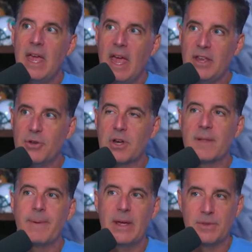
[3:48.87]
and you're going to
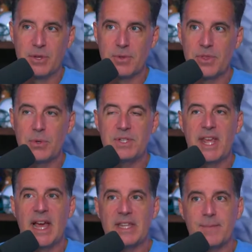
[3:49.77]
pay with your
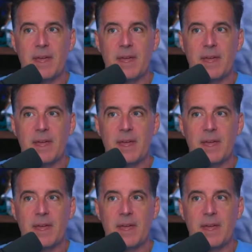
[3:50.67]
enthusiasm,